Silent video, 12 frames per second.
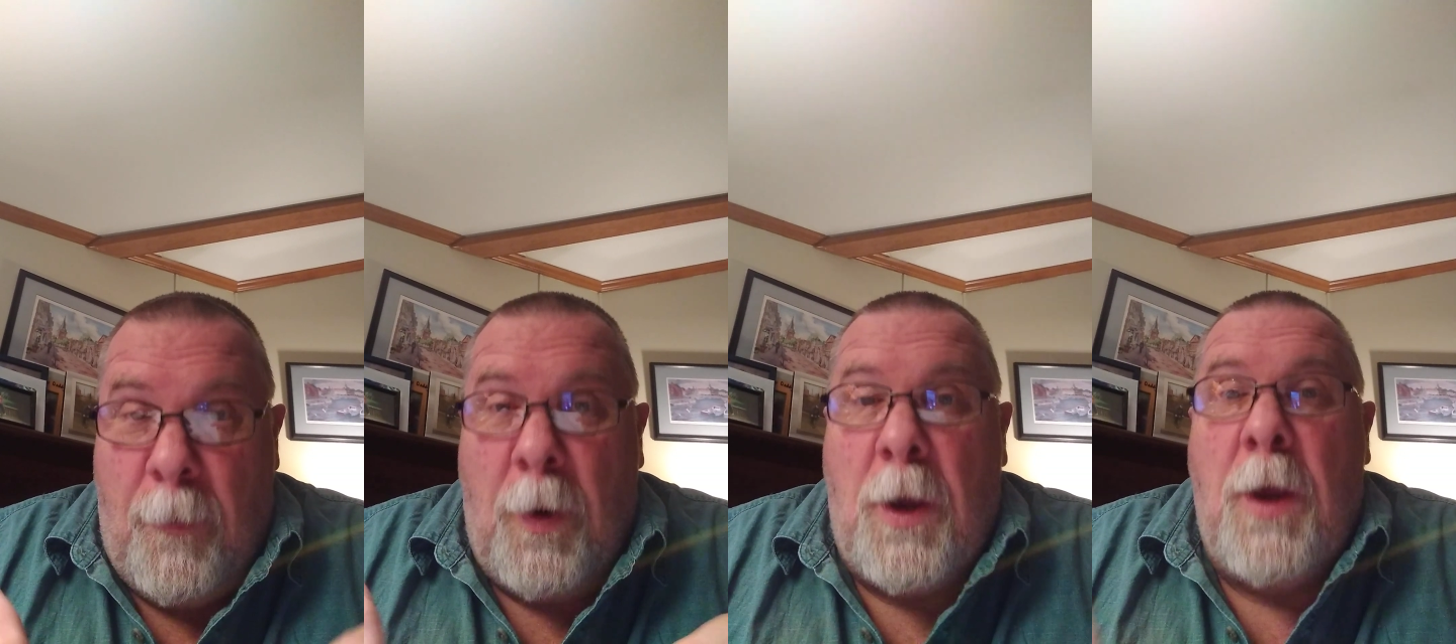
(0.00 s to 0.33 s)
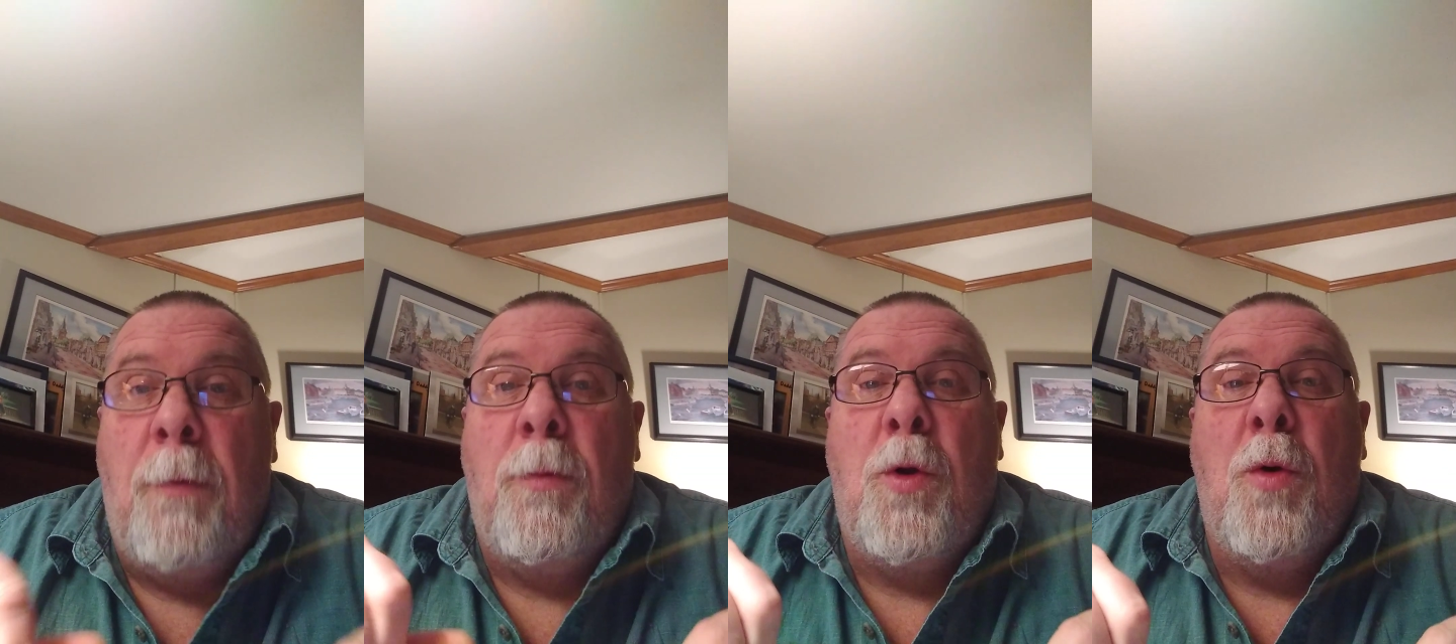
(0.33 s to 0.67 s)
you
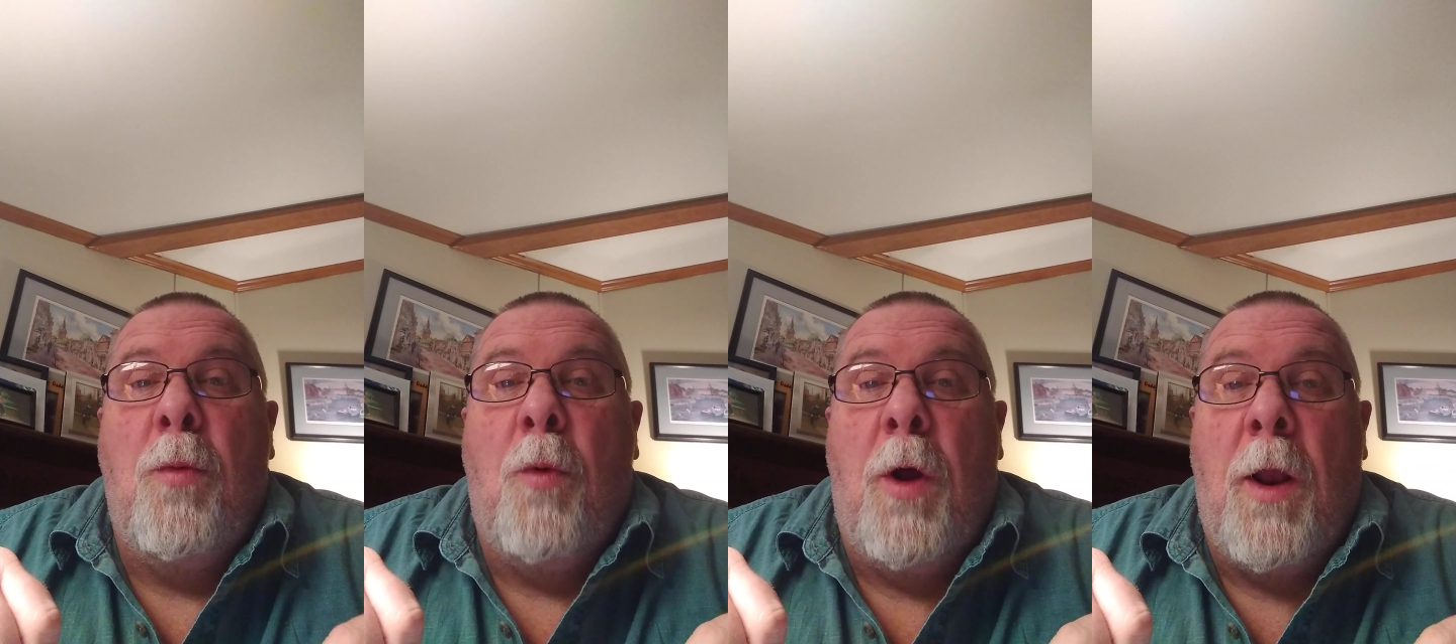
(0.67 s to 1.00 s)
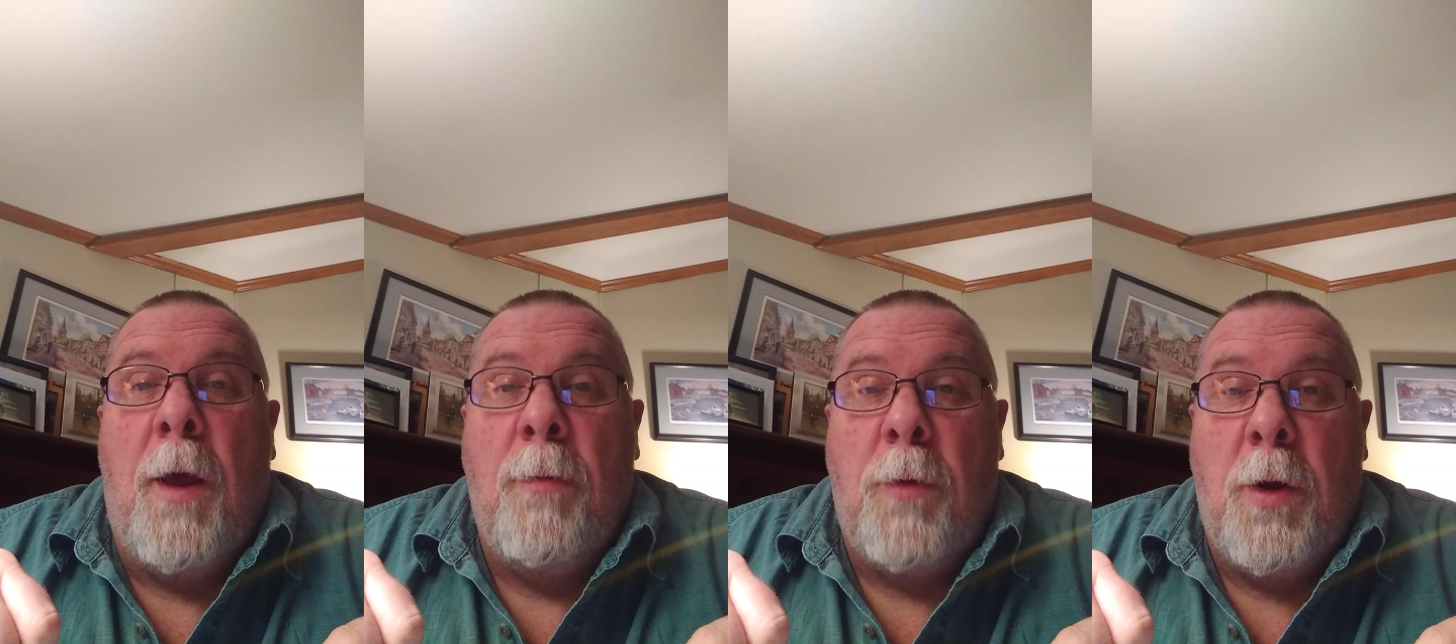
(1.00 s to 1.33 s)
keep doing what
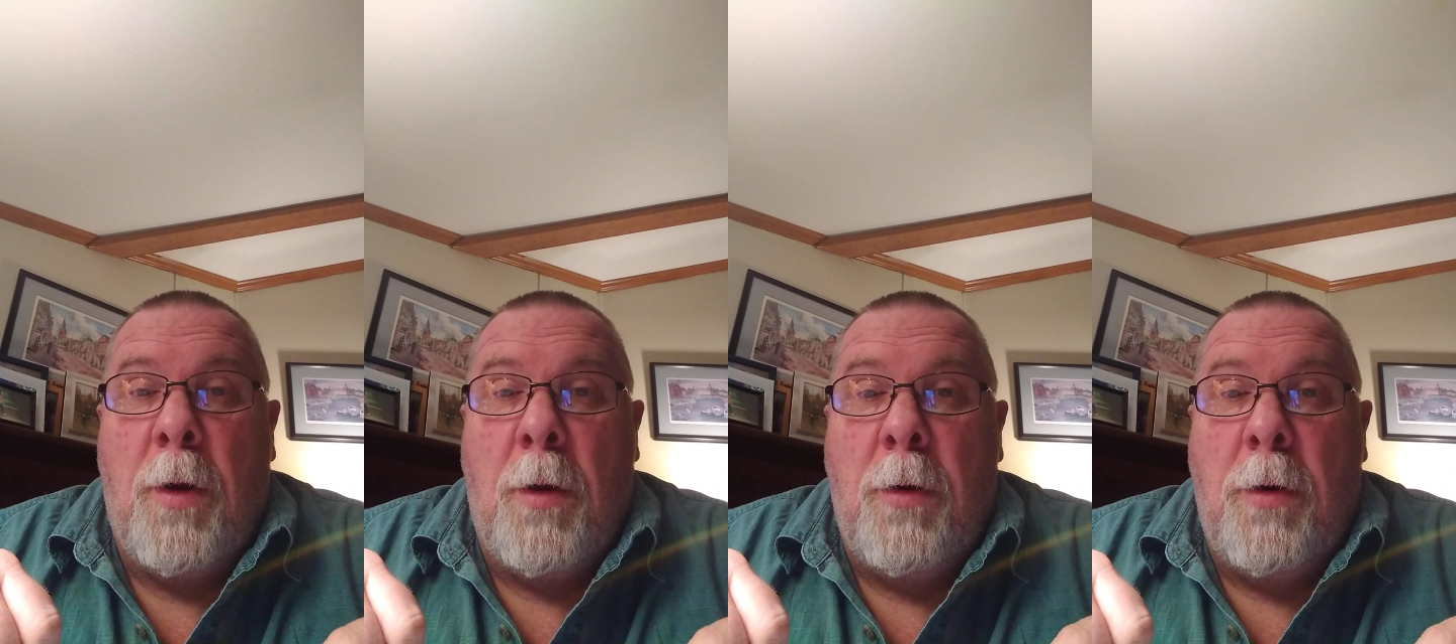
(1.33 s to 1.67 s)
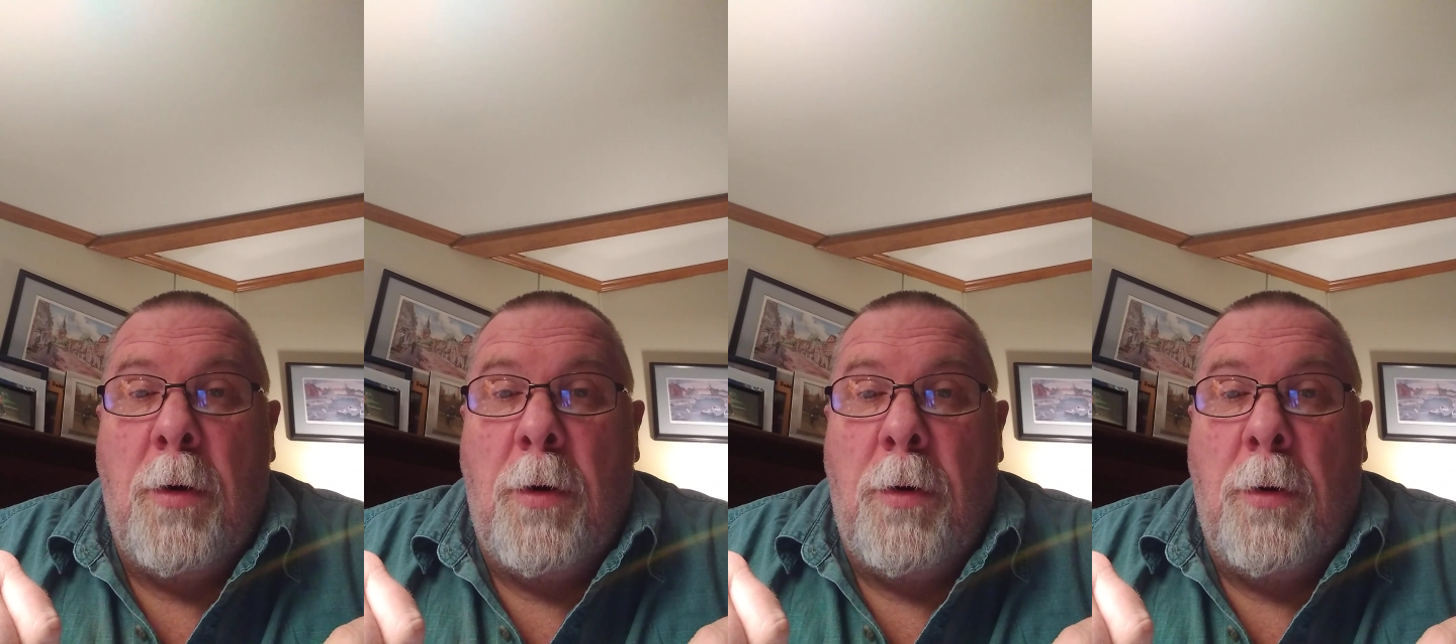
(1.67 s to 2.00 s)
I'm telling
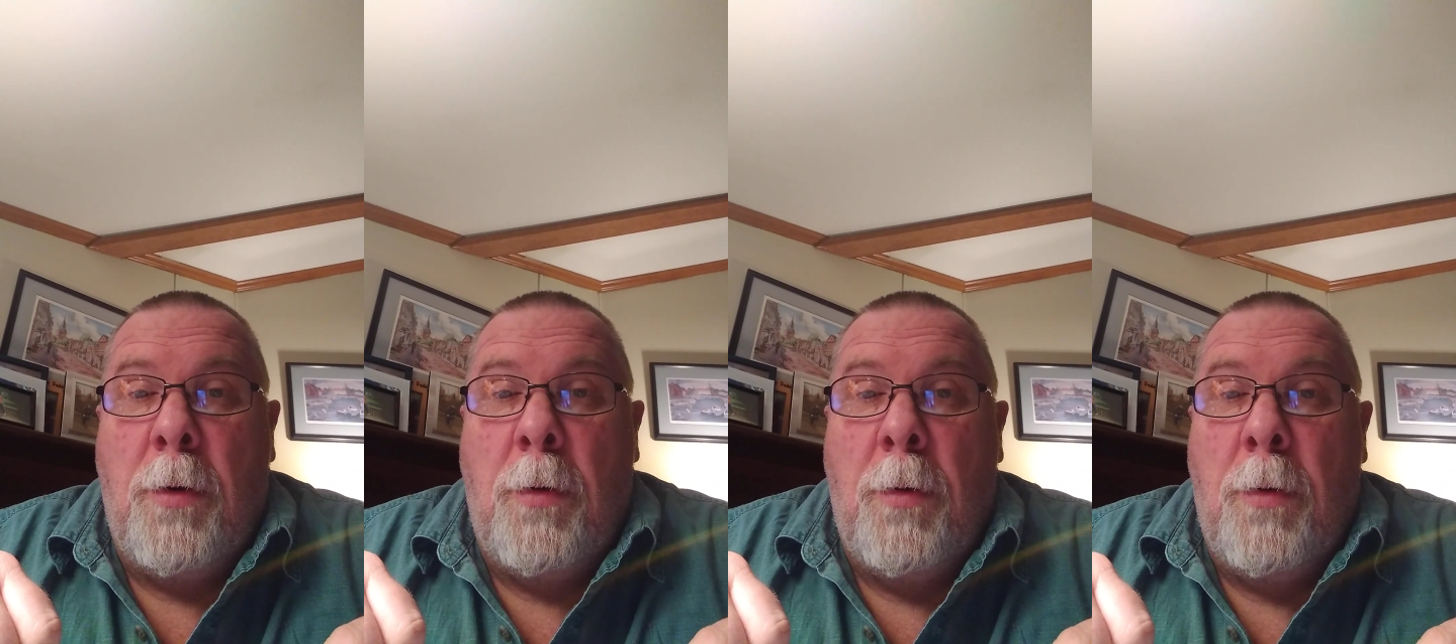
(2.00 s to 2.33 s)
you to do.